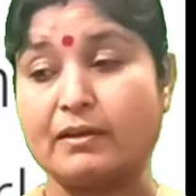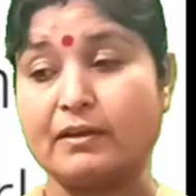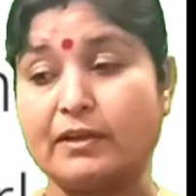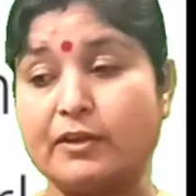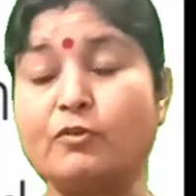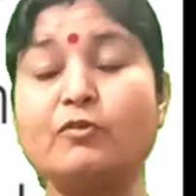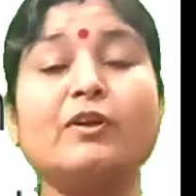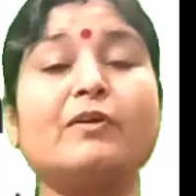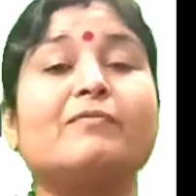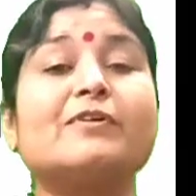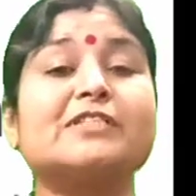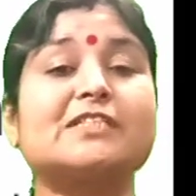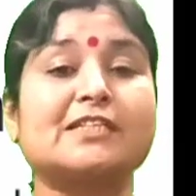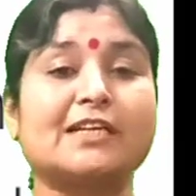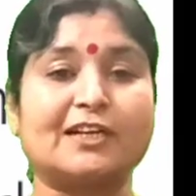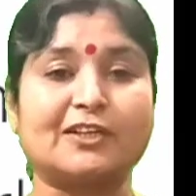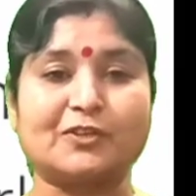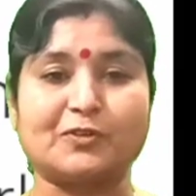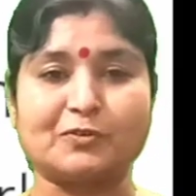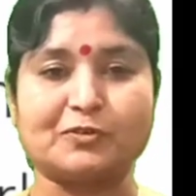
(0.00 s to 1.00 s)

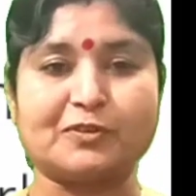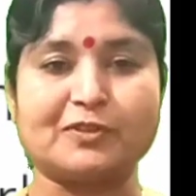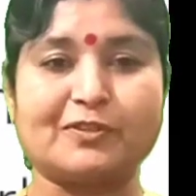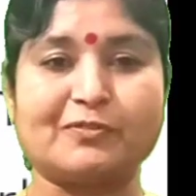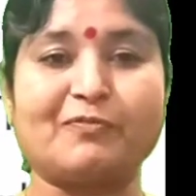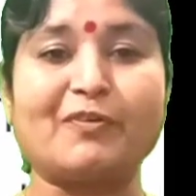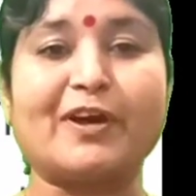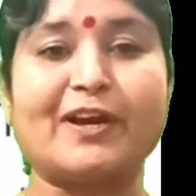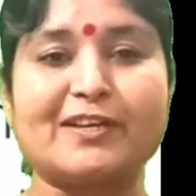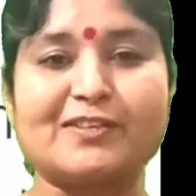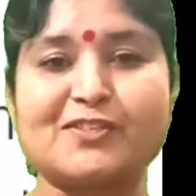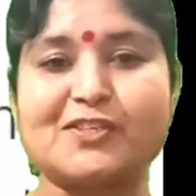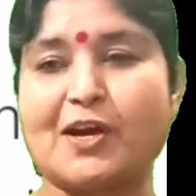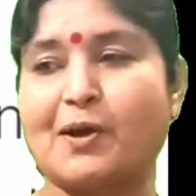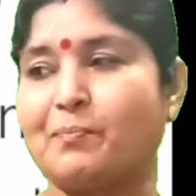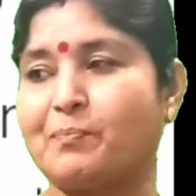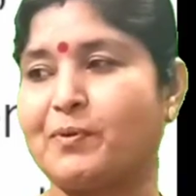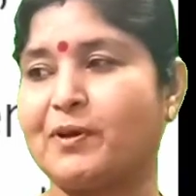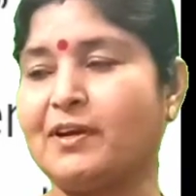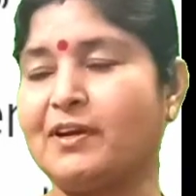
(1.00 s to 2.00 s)
universal truth. For
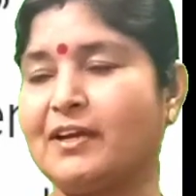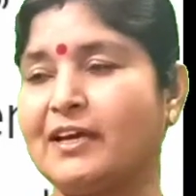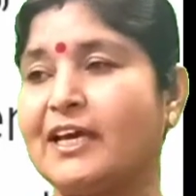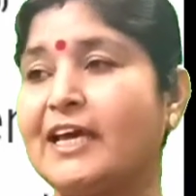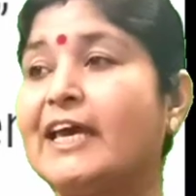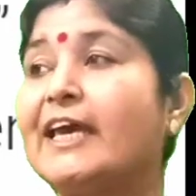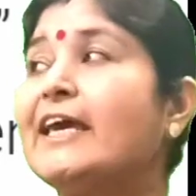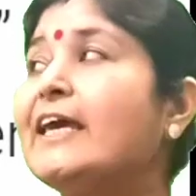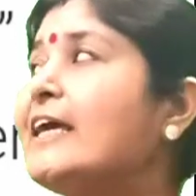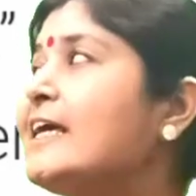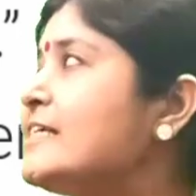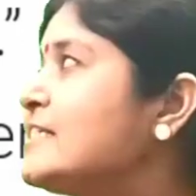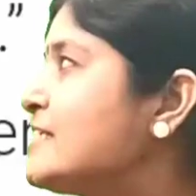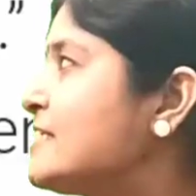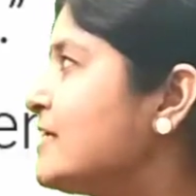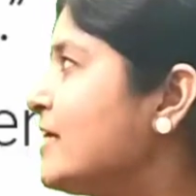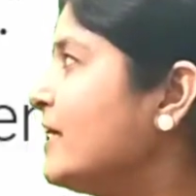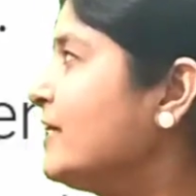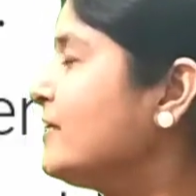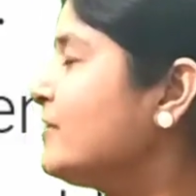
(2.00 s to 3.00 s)
example, he
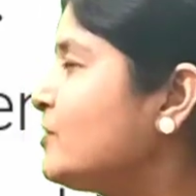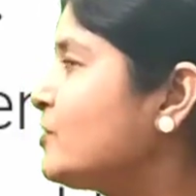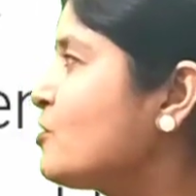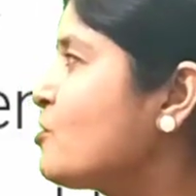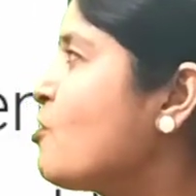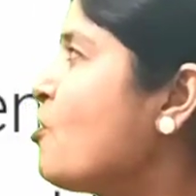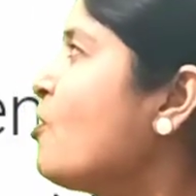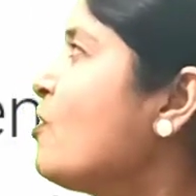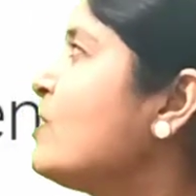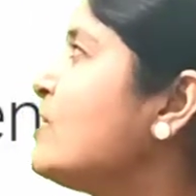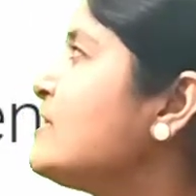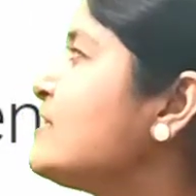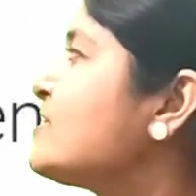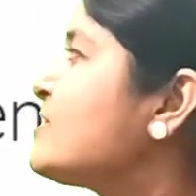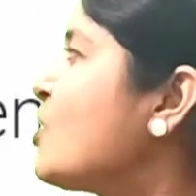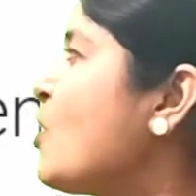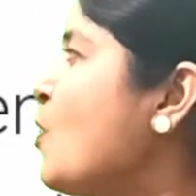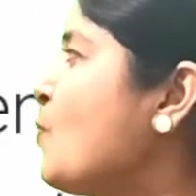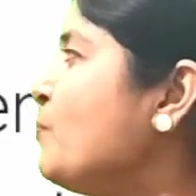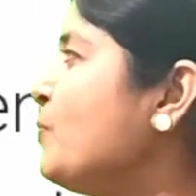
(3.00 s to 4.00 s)
said God
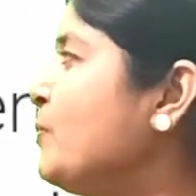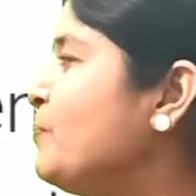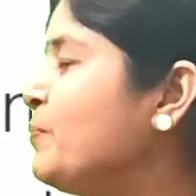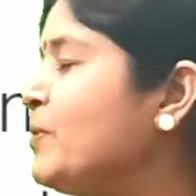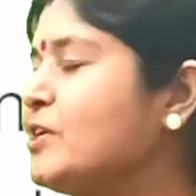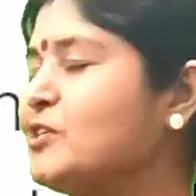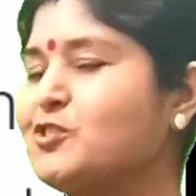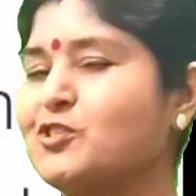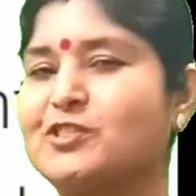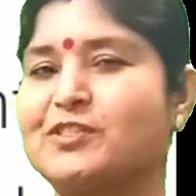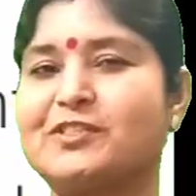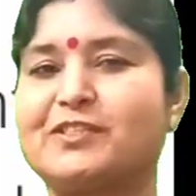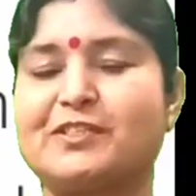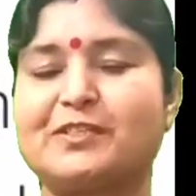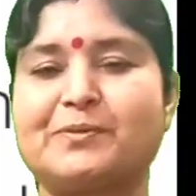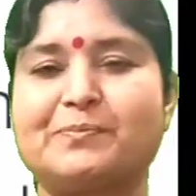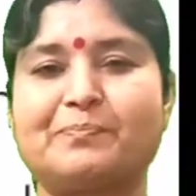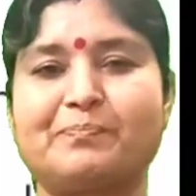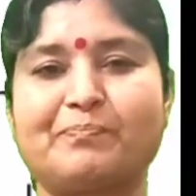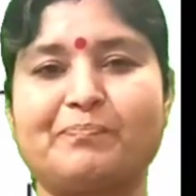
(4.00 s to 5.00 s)
is omnipresent.
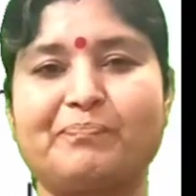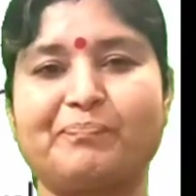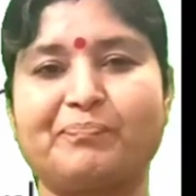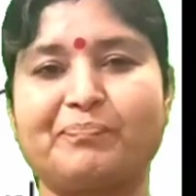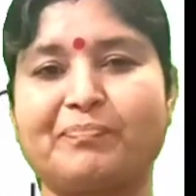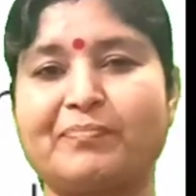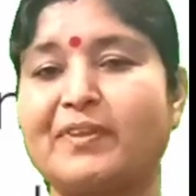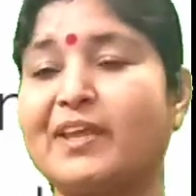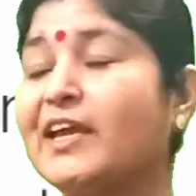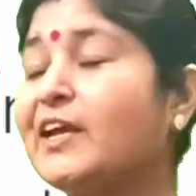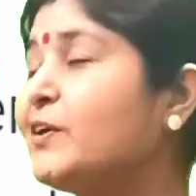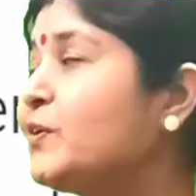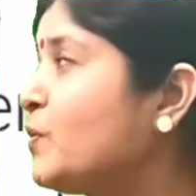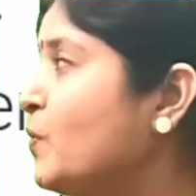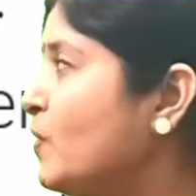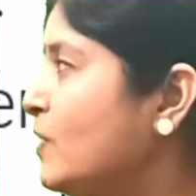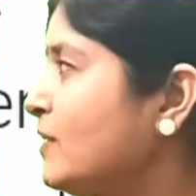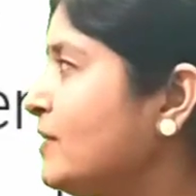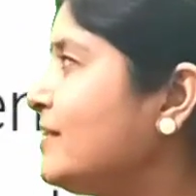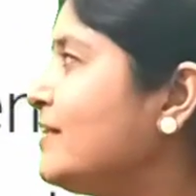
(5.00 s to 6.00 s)
He
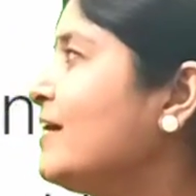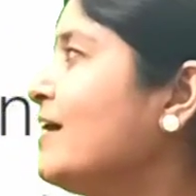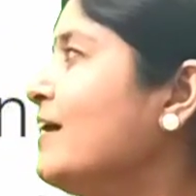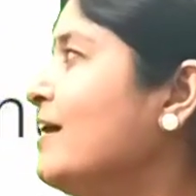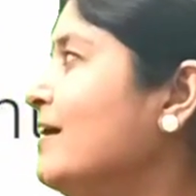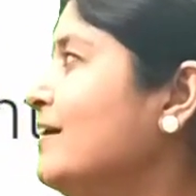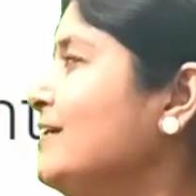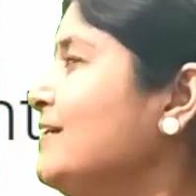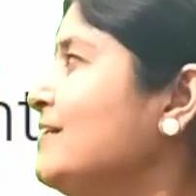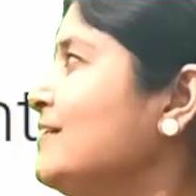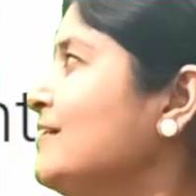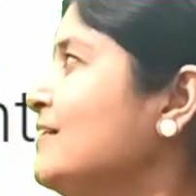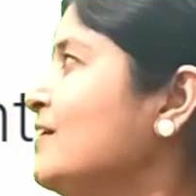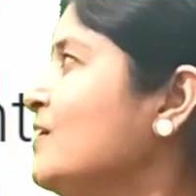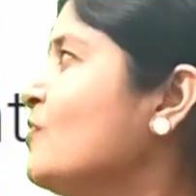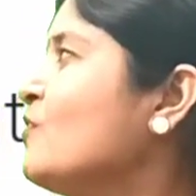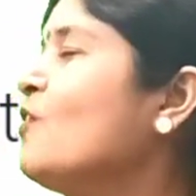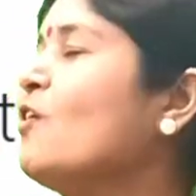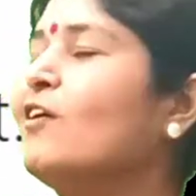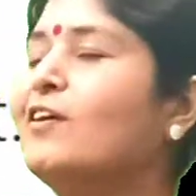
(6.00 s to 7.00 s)
told that
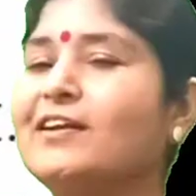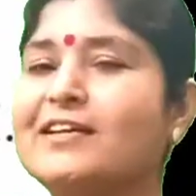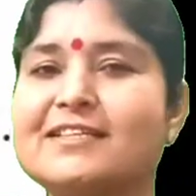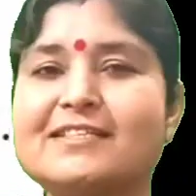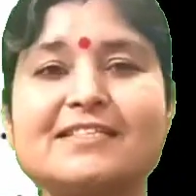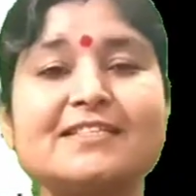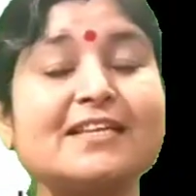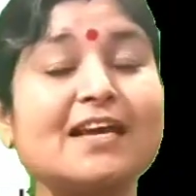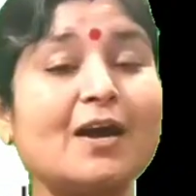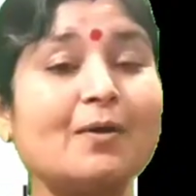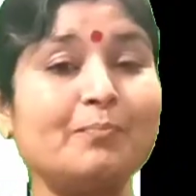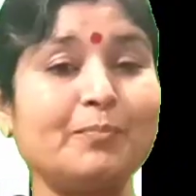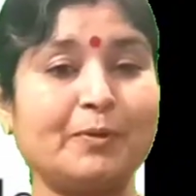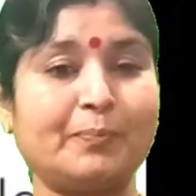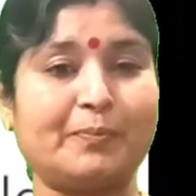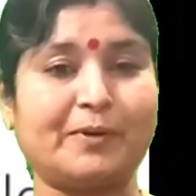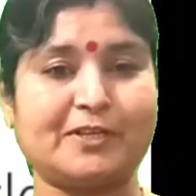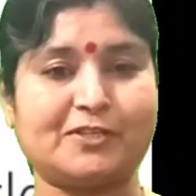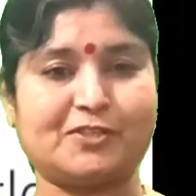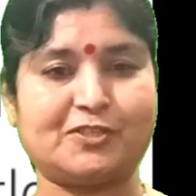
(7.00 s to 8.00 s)
God is
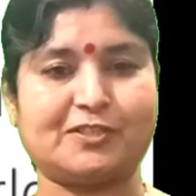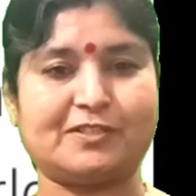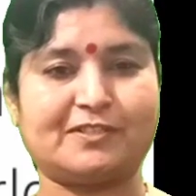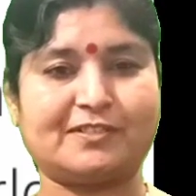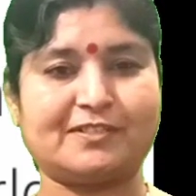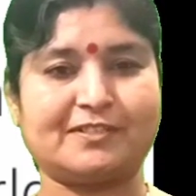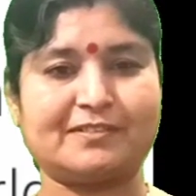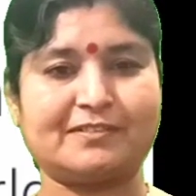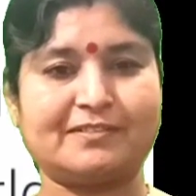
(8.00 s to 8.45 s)
omnipresent.